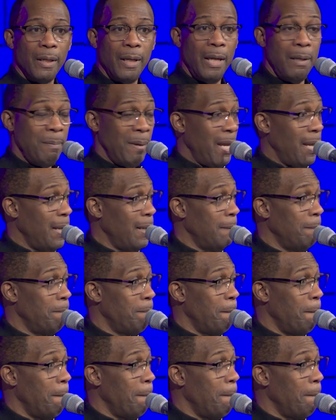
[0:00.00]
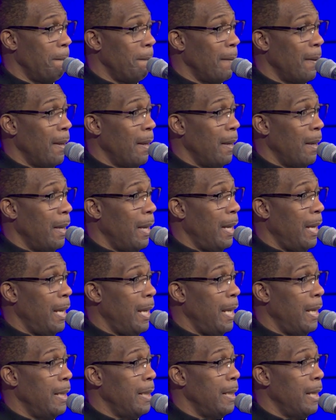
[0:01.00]
Amen.
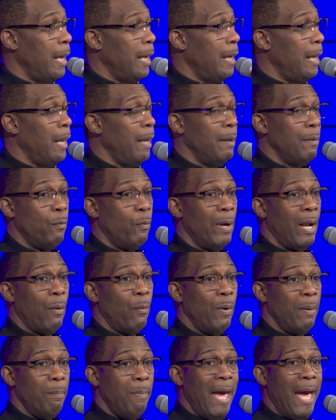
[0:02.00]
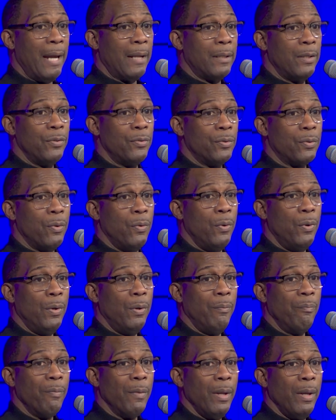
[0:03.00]
And then when I went back to
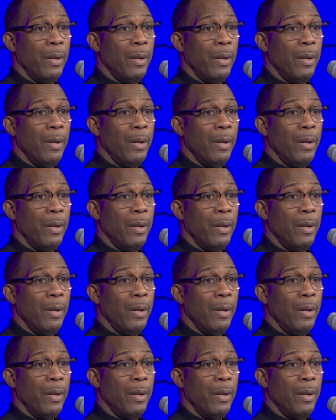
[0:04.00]
school,